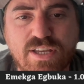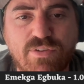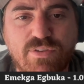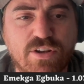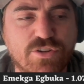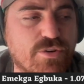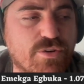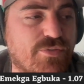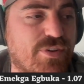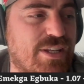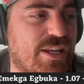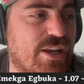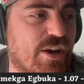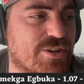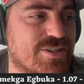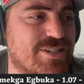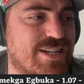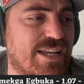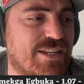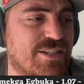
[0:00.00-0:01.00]
750
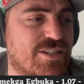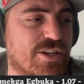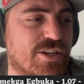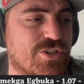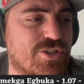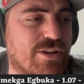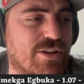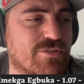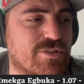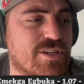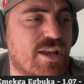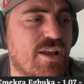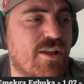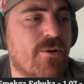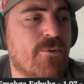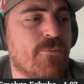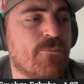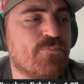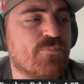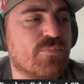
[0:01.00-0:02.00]
yards, 9 touchdowns.
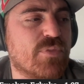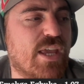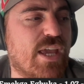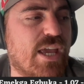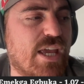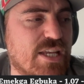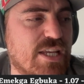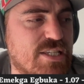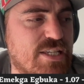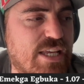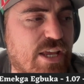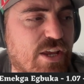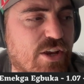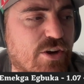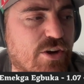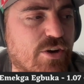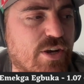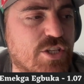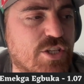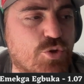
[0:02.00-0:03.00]
His
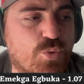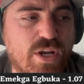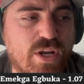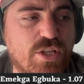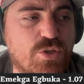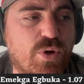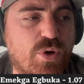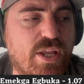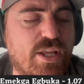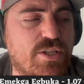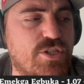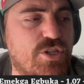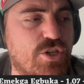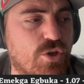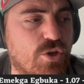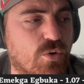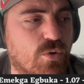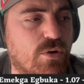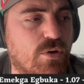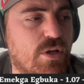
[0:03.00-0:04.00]
year in
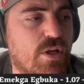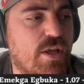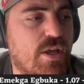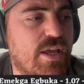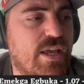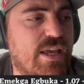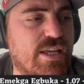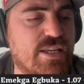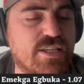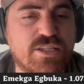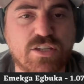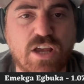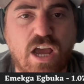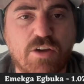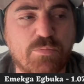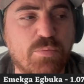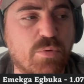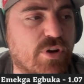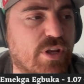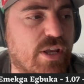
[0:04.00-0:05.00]
2022, his
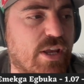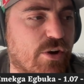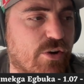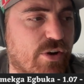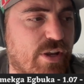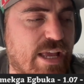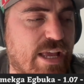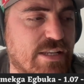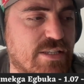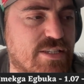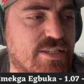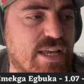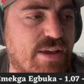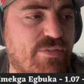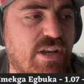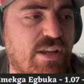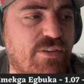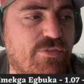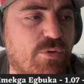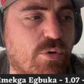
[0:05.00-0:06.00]
sophomore year, he had
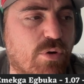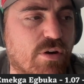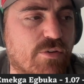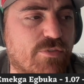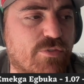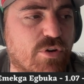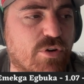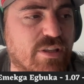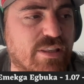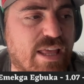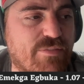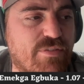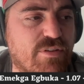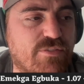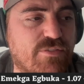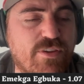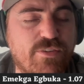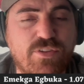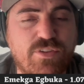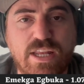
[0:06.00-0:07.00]
74 for
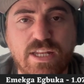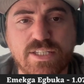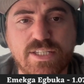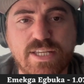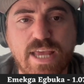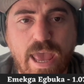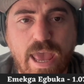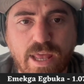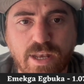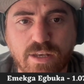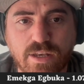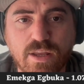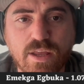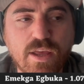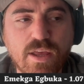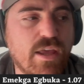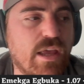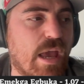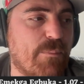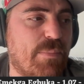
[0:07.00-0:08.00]
1150 and 10.
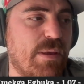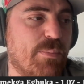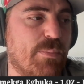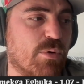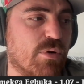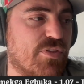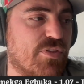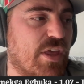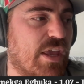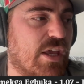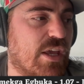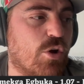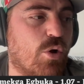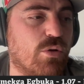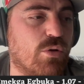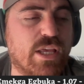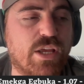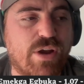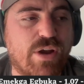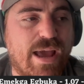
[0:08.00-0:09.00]
And people were thinking,
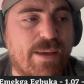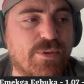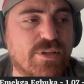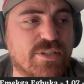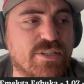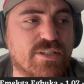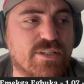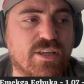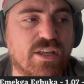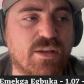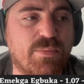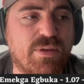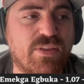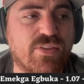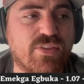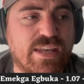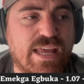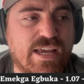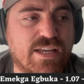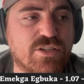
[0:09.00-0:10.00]
holy crap, this is going to be
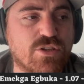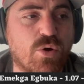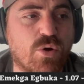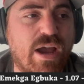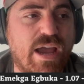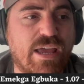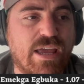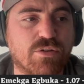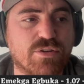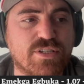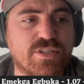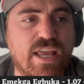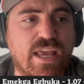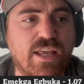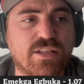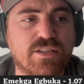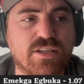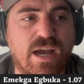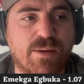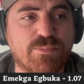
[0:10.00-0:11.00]
the next Ohio
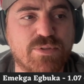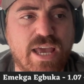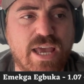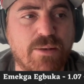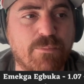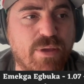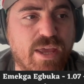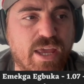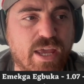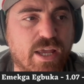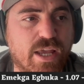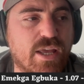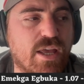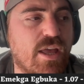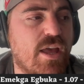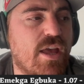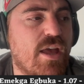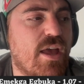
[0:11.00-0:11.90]
State top 10 pick.